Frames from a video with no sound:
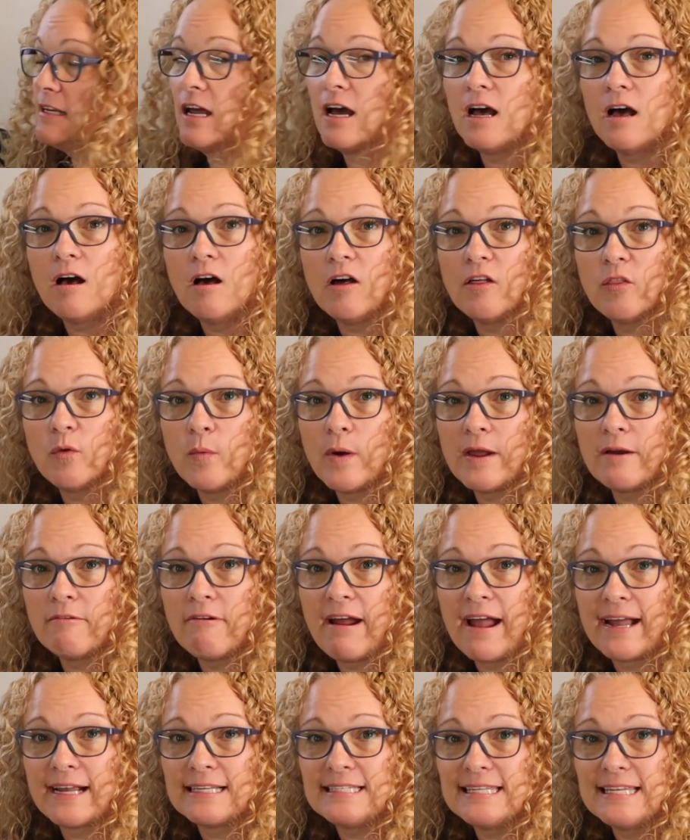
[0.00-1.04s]
not all the way
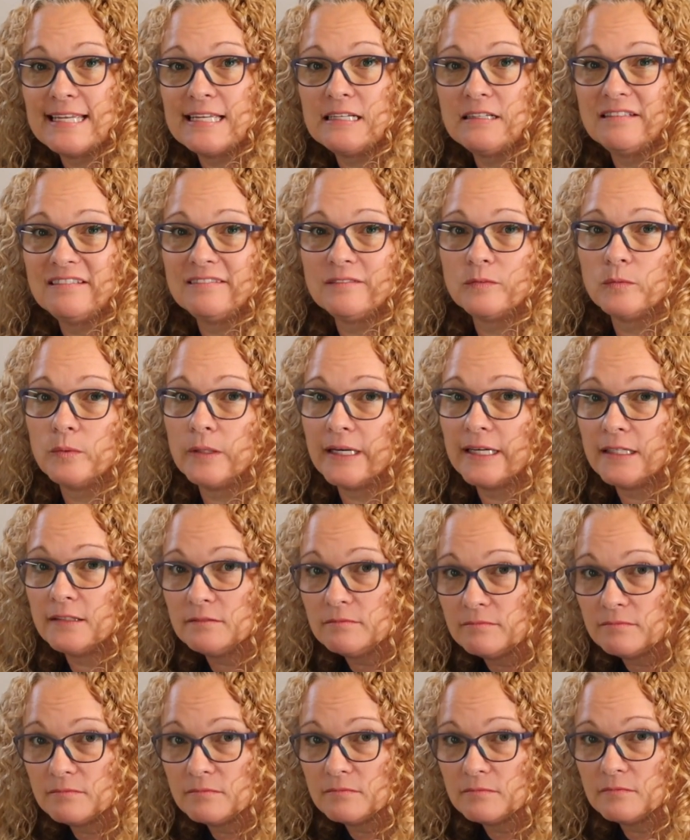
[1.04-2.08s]
racked in,
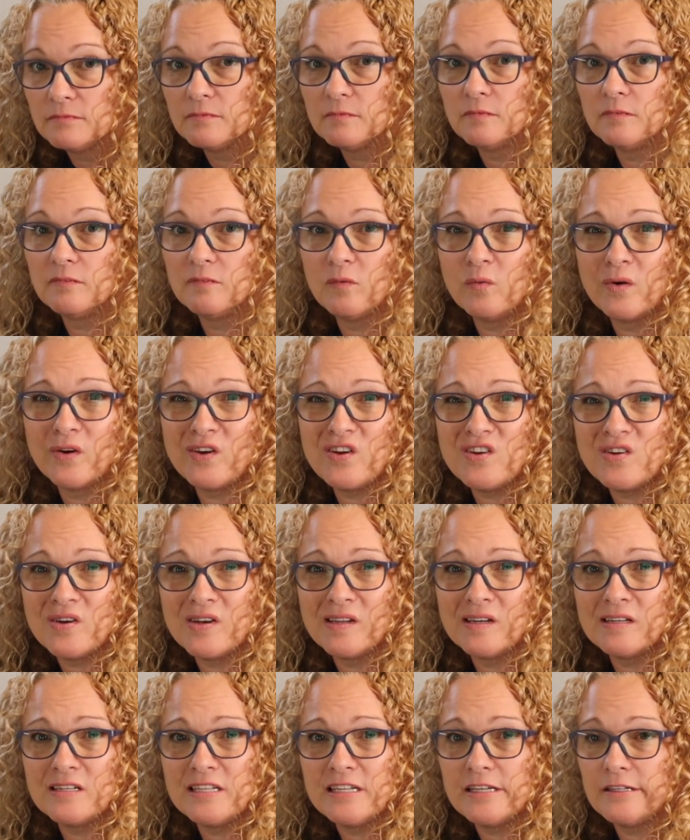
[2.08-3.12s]
well, what are you
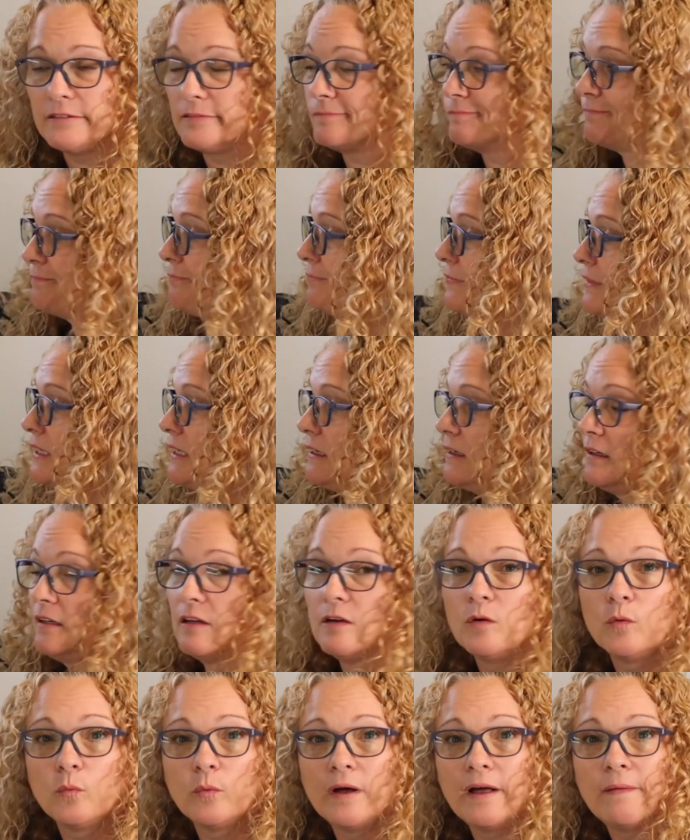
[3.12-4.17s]
gonna do?
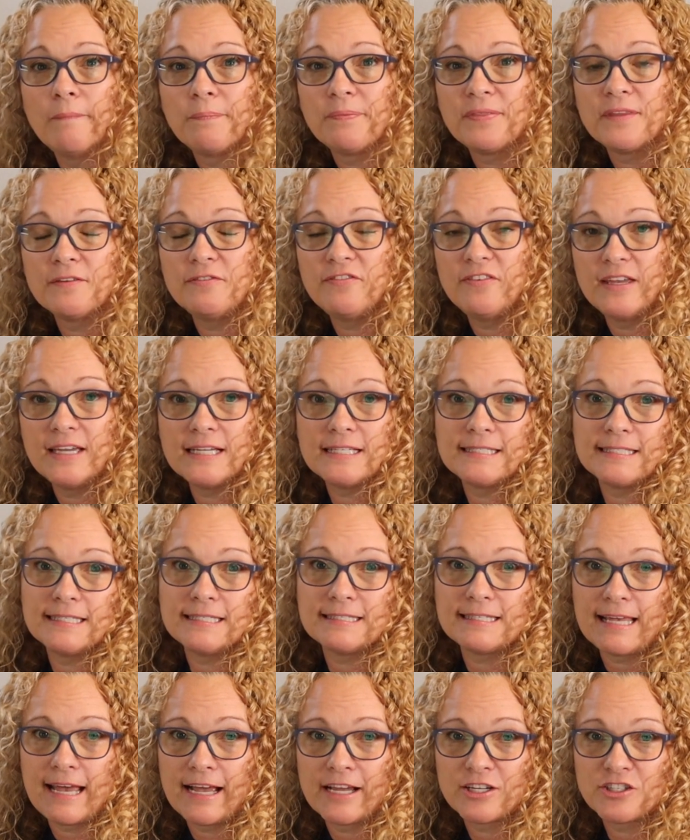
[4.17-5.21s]
Well, the fix
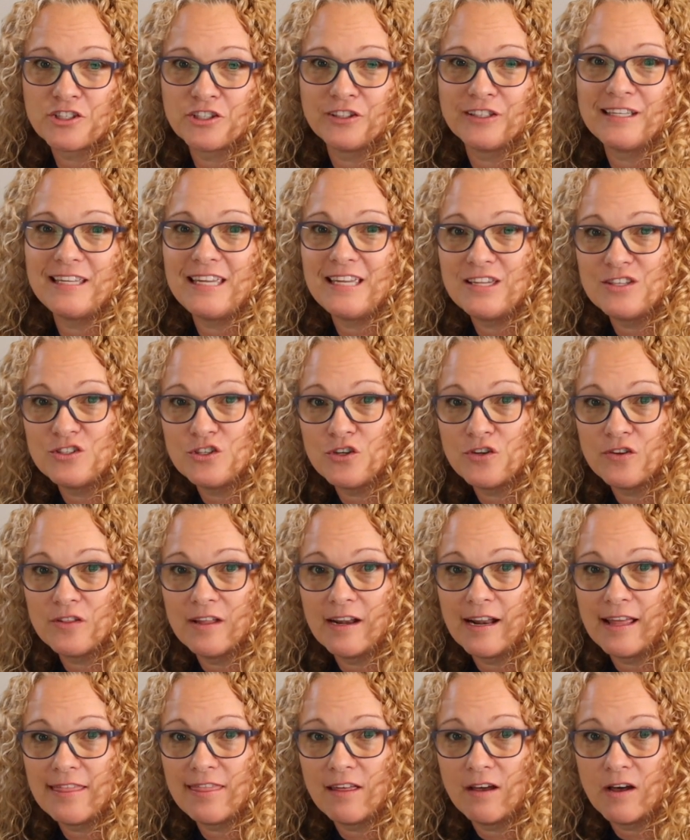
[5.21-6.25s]
is actually easier
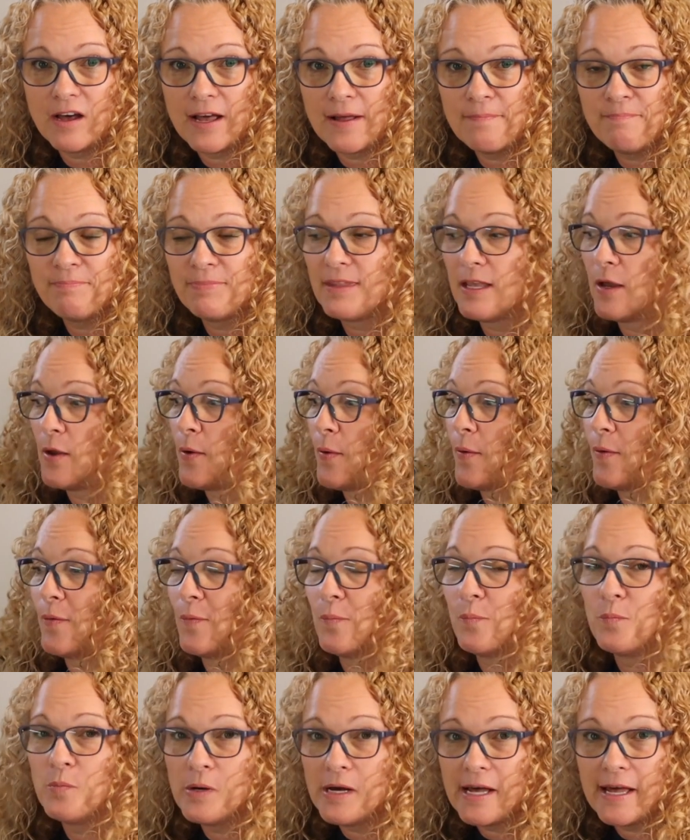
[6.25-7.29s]
than I thought,
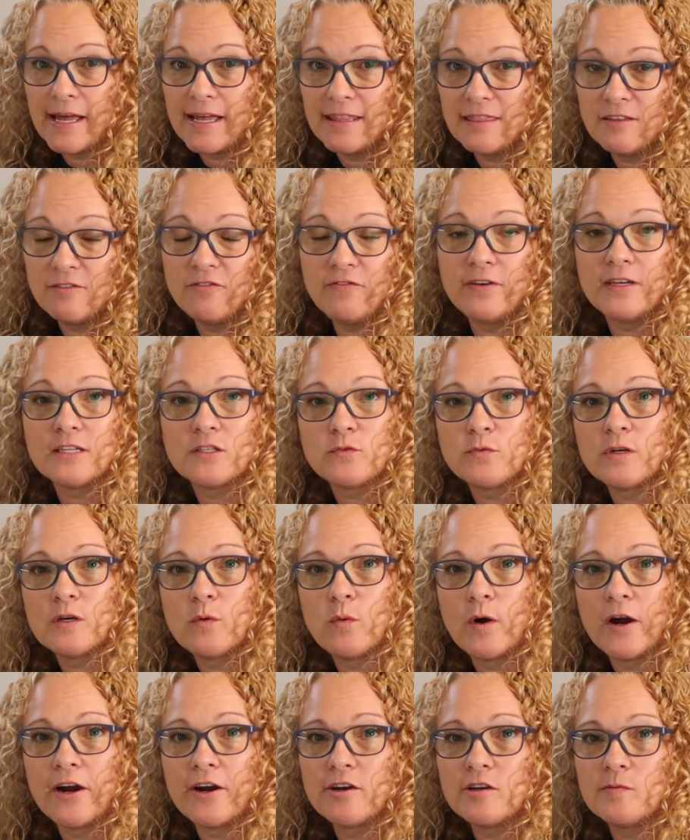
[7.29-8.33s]
but the fix
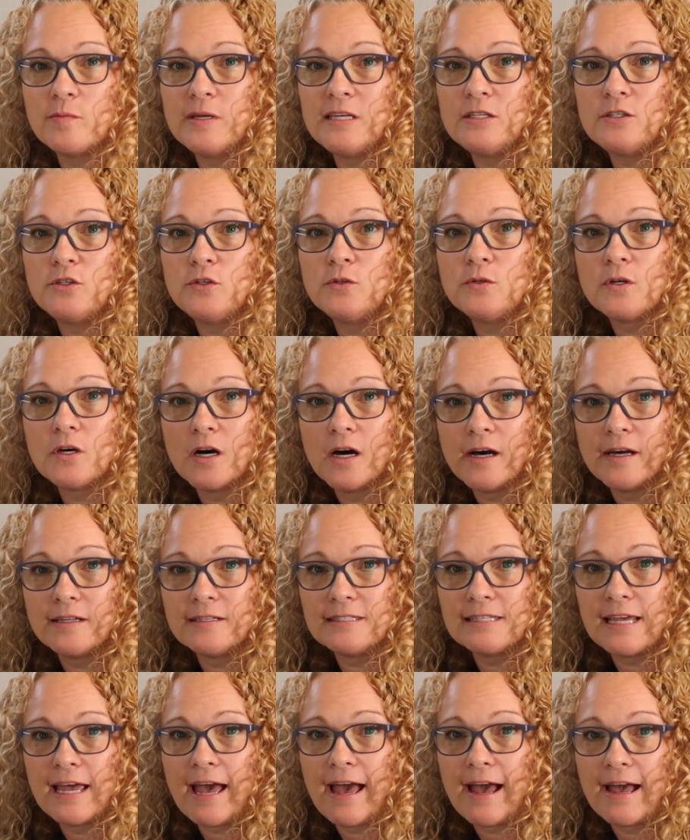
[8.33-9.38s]
required me to
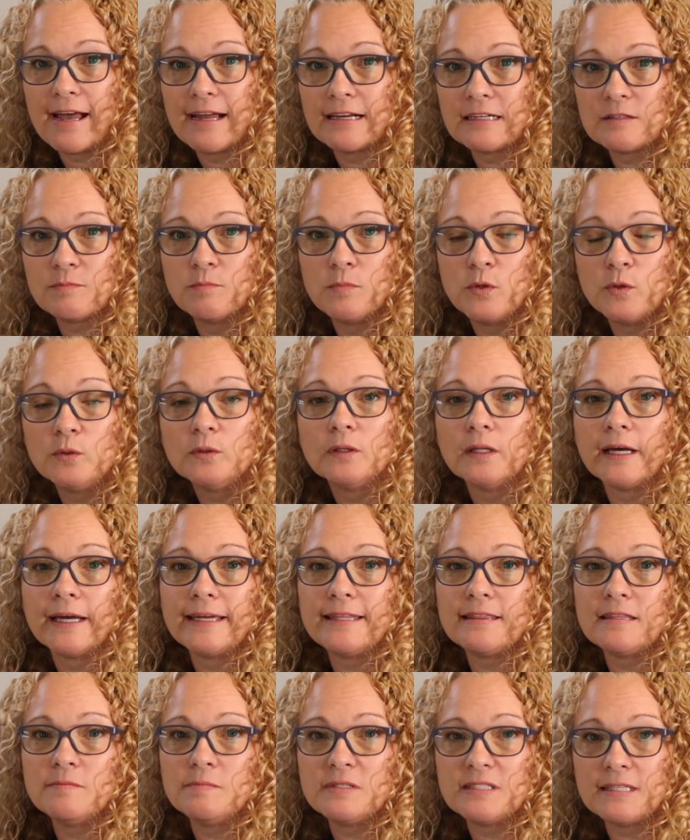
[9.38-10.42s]
contact
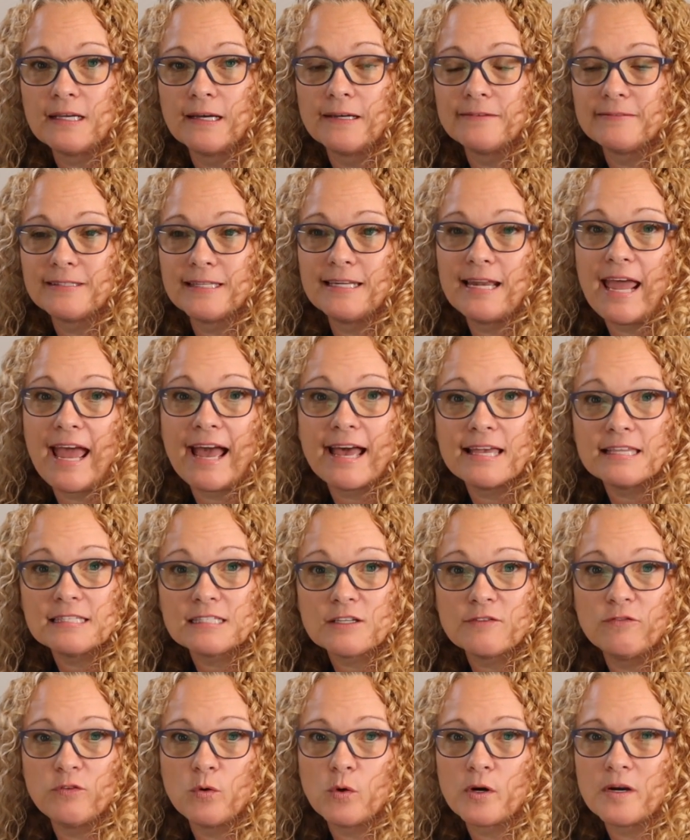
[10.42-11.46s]
Moonlite themselves and
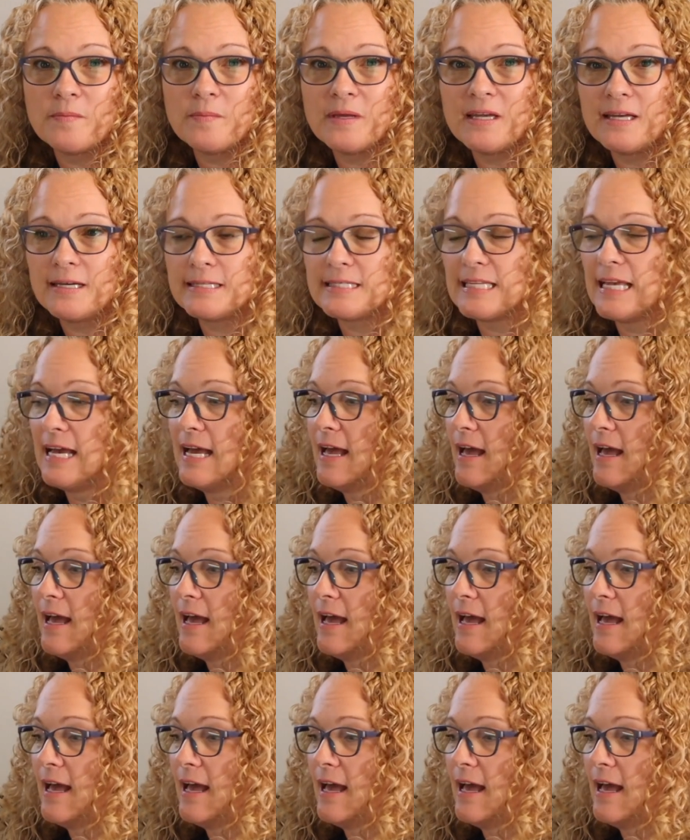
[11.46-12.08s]
ask for it because